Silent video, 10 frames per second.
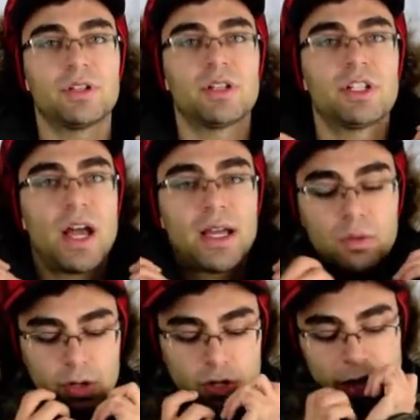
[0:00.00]
to the jacket
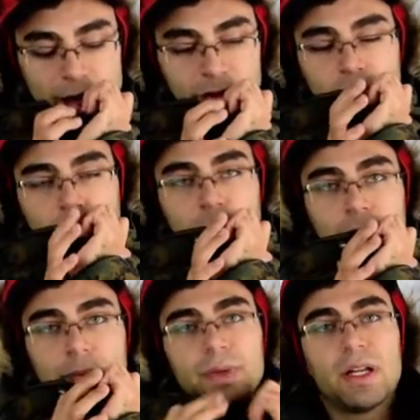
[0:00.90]
when you have it all the way
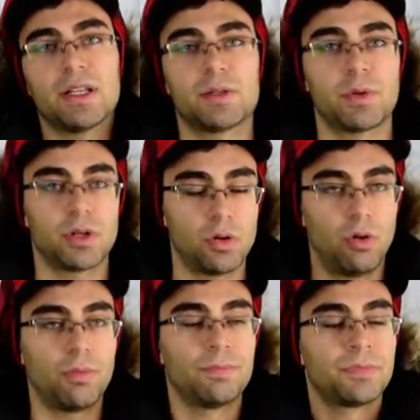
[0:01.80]
up and it's pretty cold.